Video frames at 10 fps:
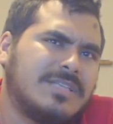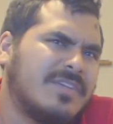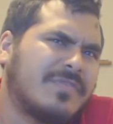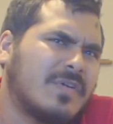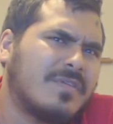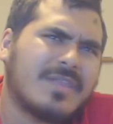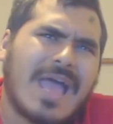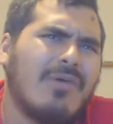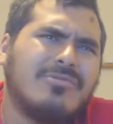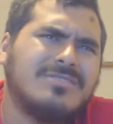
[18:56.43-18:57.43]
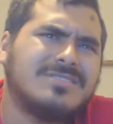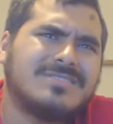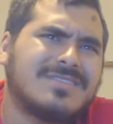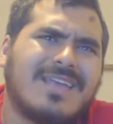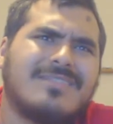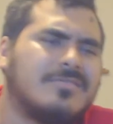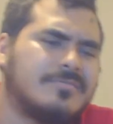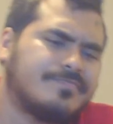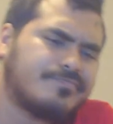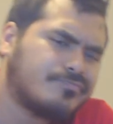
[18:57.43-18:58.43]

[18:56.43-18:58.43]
differ than ours? I don't know.